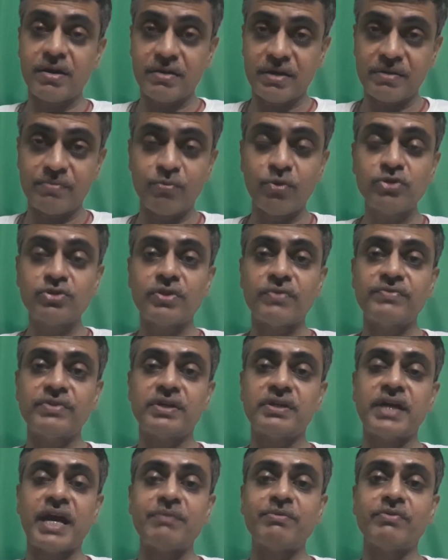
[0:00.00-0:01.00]
Most of the
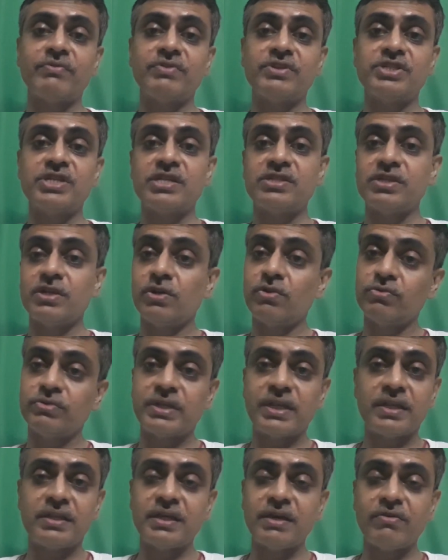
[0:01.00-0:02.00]
time of the chase, it looked
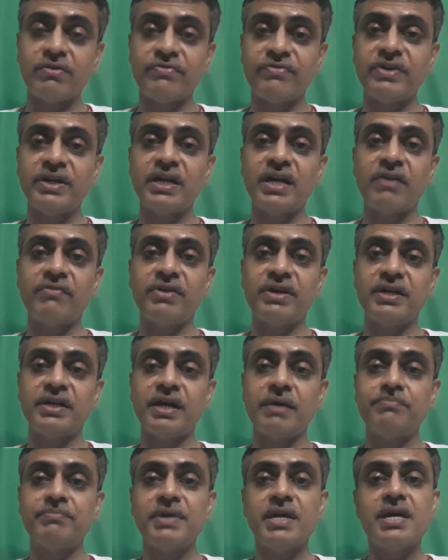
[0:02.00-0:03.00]
that they will cover it
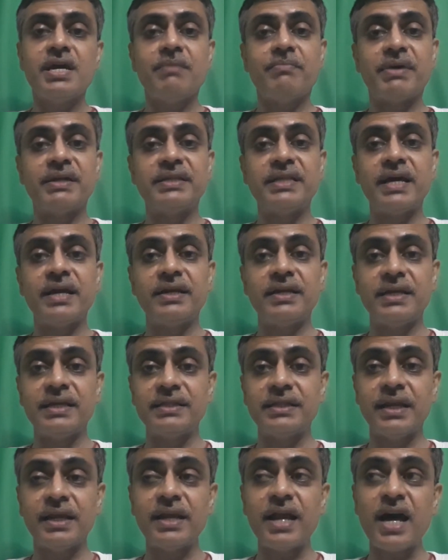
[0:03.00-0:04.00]
up, but then in
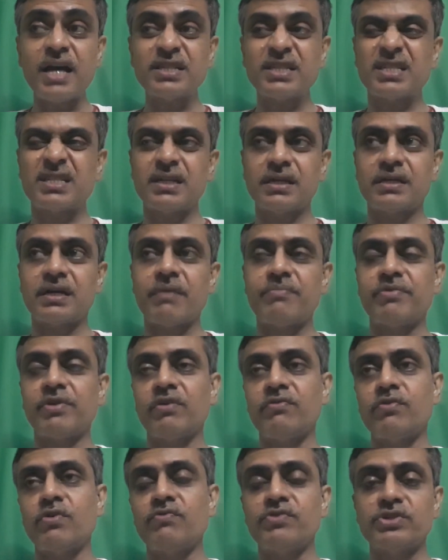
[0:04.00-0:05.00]
the last couple
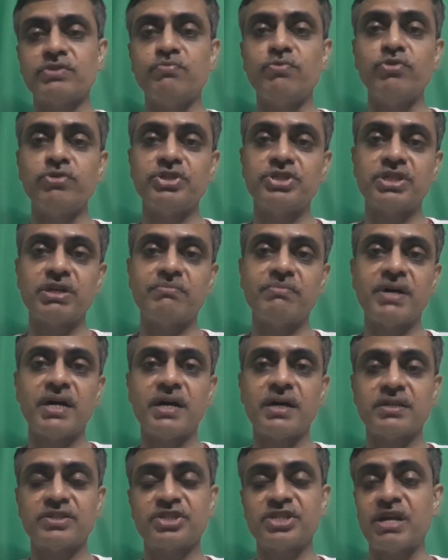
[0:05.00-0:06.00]
of overs, Mohit
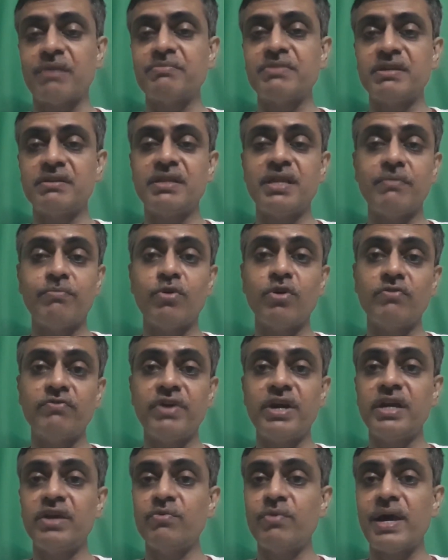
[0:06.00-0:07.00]
Sharma, Shami, they bowled
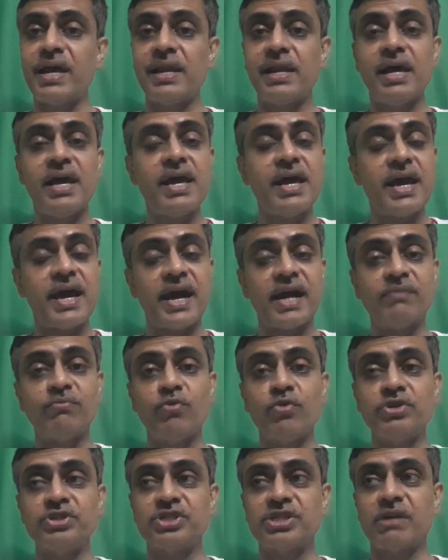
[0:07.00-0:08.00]
very well, and
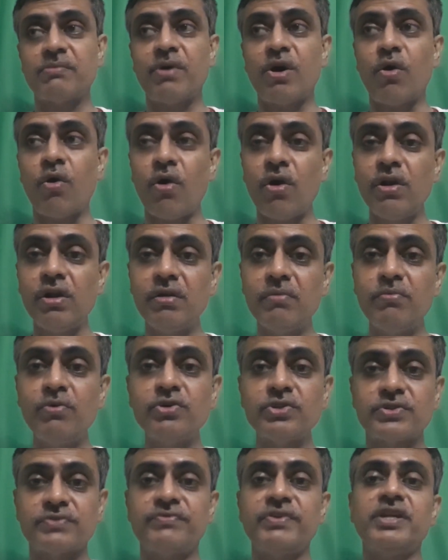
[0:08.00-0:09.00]
Mohit Sharma
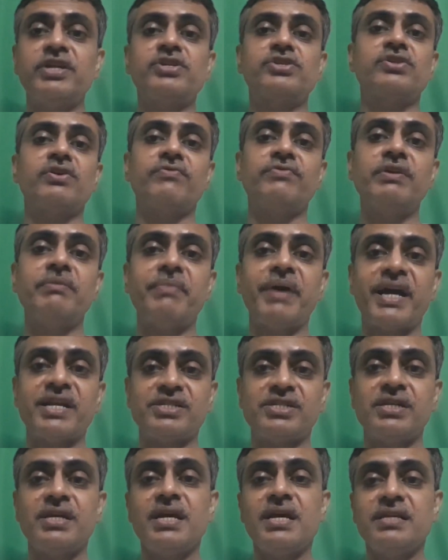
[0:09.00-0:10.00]
almost finished off the
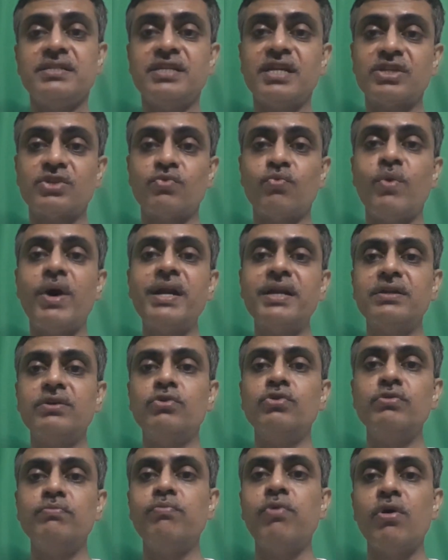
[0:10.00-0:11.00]
match. Just one
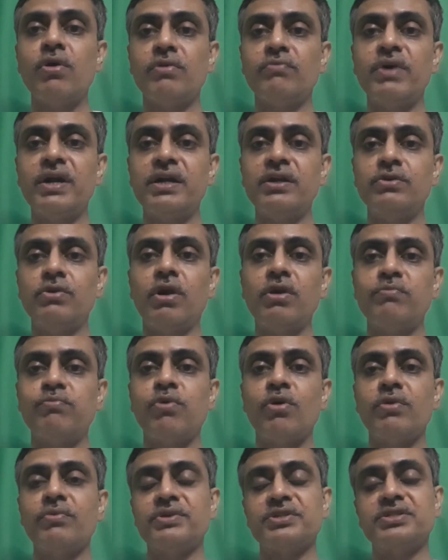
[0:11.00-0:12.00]
good ball, one dot
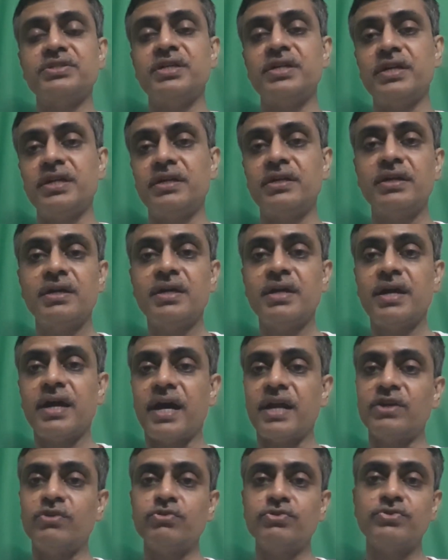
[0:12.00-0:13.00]
ball was needed,
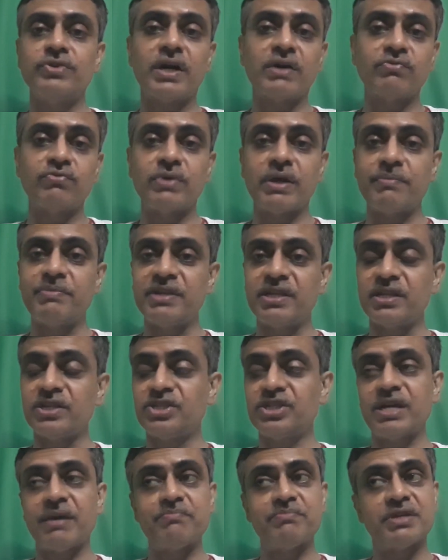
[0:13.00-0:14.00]
and Gujarat would have been the
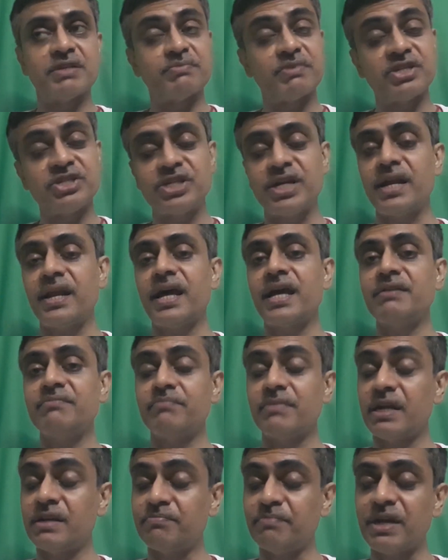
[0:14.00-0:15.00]
champions. But
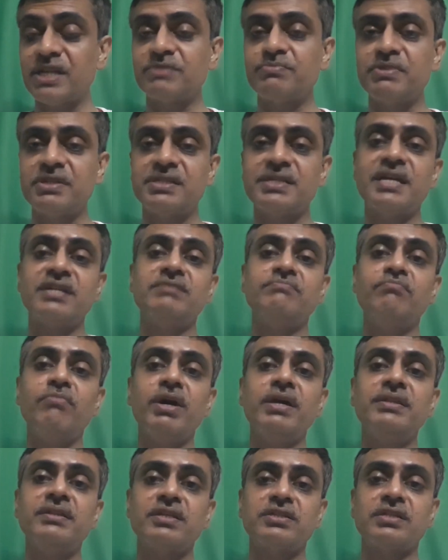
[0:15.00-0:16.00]
Chennai, it must be said,
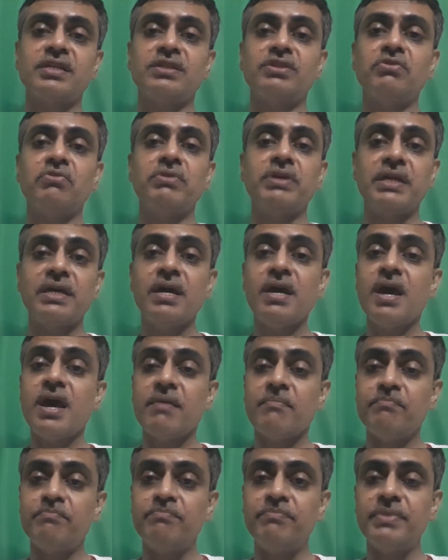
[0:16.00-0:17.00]
Mahendra Singh Dhoni,
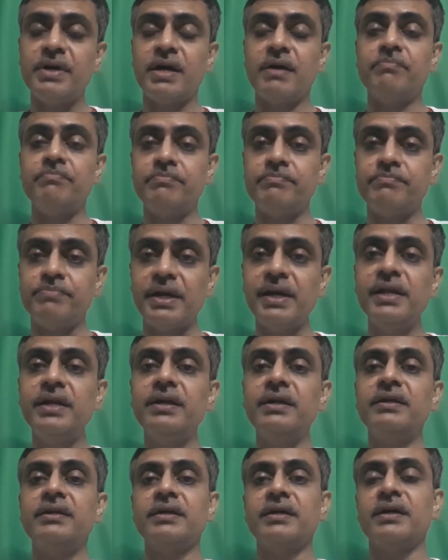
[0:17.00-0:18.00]

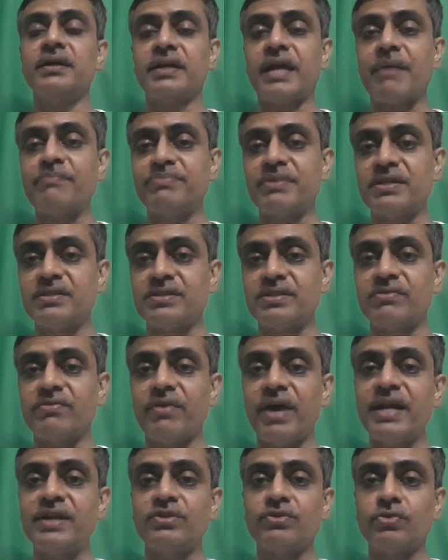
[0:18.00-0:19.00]
brilliant captaincy
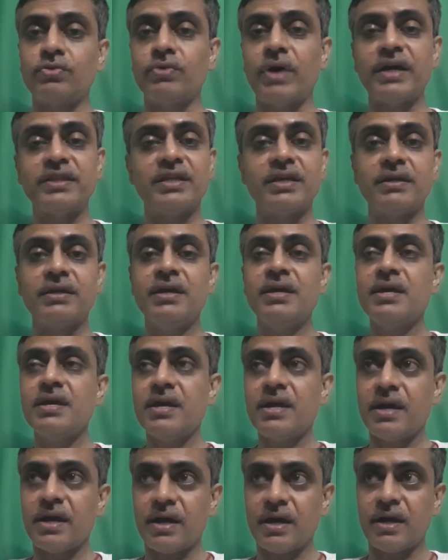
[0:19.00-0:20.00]
right through. I think
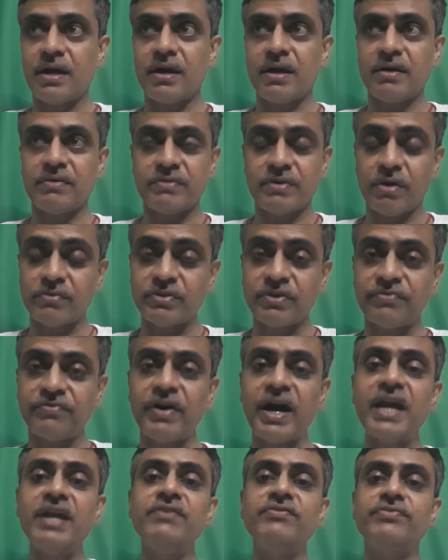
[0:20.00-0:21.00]
of the
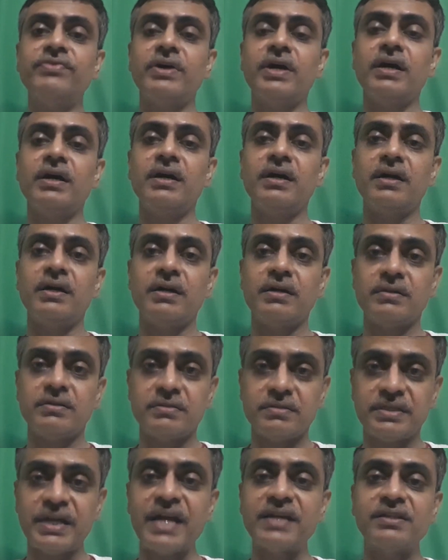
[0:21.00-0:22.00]
five
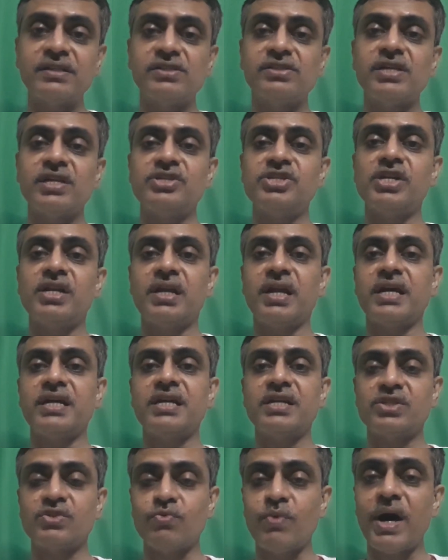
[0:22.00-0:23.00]
titles that Chennai
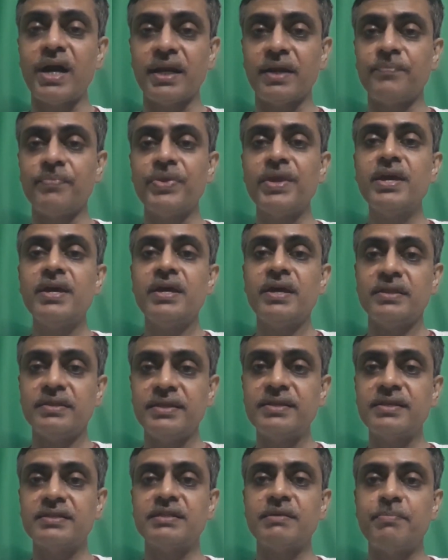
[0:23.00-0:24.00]
has won,
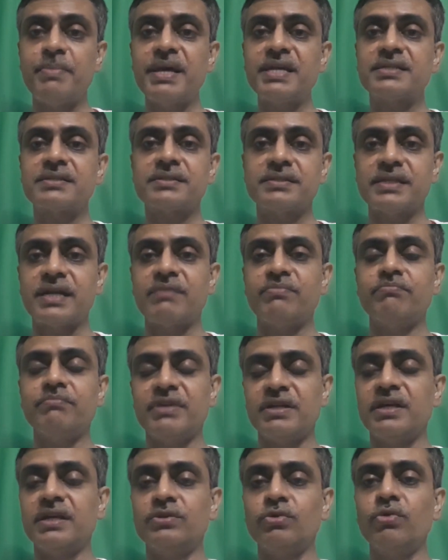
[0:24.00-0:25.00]
this is the best that
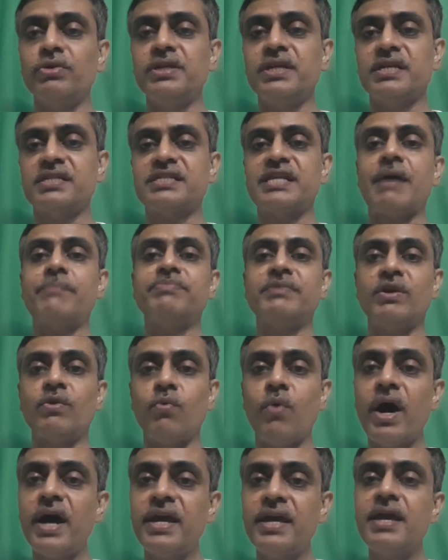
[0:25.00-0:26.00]
Dhoni has captained.
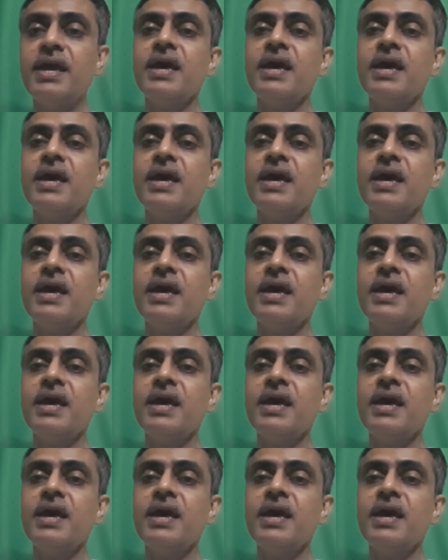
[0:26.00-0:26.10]
Why?